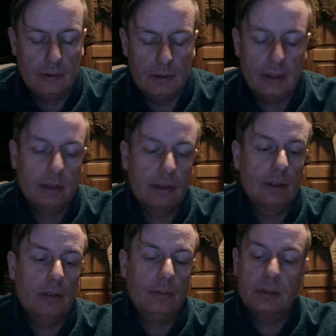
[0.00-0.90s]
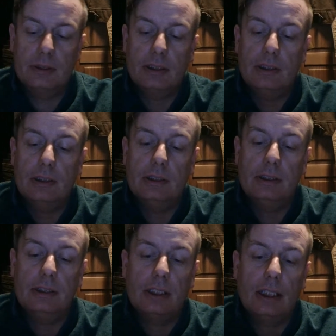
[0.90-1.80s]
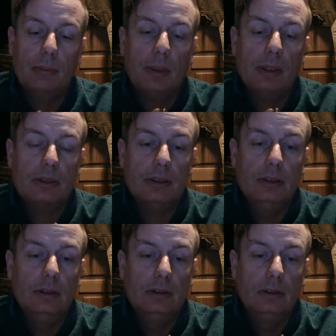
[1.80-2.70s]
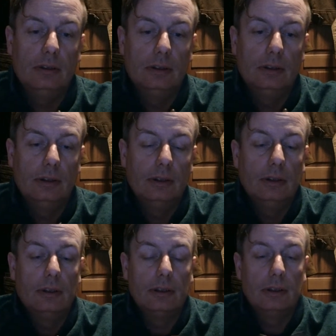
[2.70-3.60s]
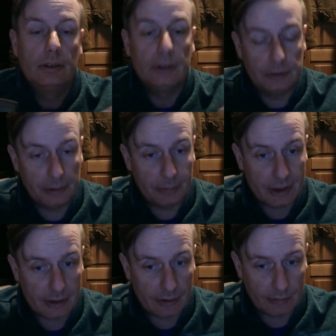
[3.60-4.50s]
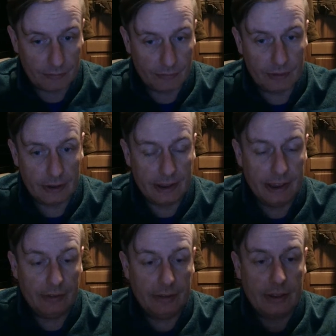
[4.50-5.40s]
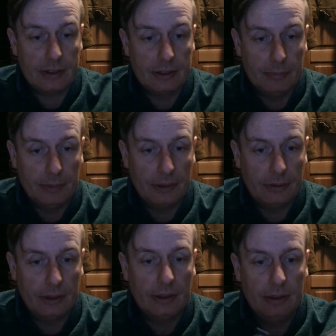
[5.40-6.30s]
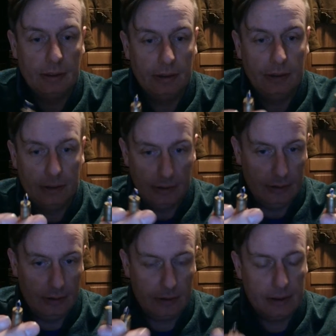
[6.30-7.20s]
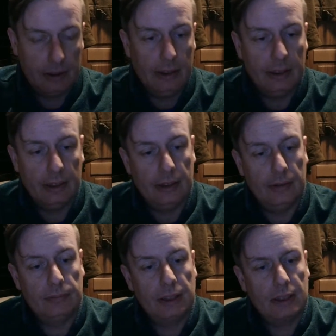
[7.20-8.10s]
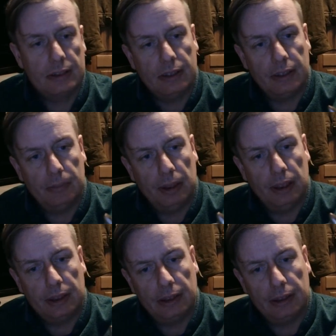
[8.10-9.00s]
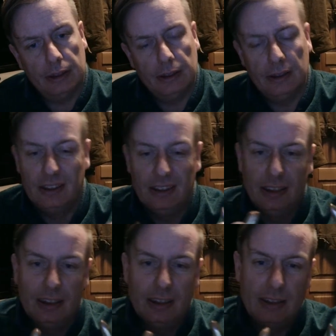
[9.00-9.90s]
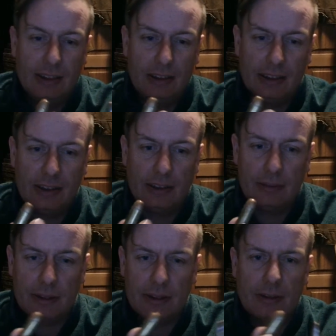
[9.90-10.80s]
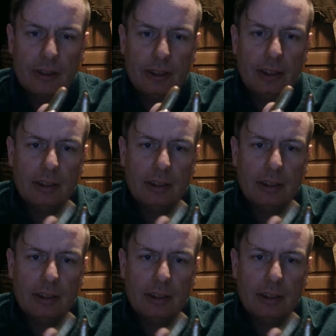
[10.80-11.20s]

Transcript: I need a calipers. YouTube, these are key rings, by the way. Look, see, that's 9mm, I think. I think that one's 38.